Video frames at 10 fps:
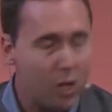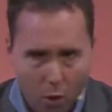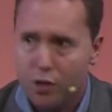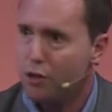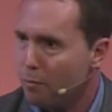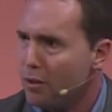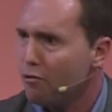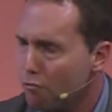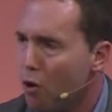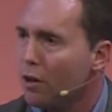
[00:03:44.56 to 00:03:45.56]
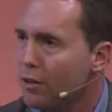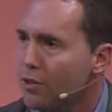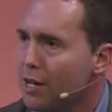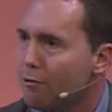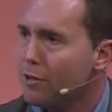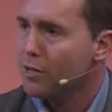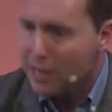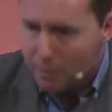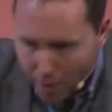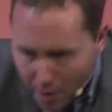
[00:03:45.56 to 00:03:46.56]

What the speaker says: I should have been the rock at the center of the team.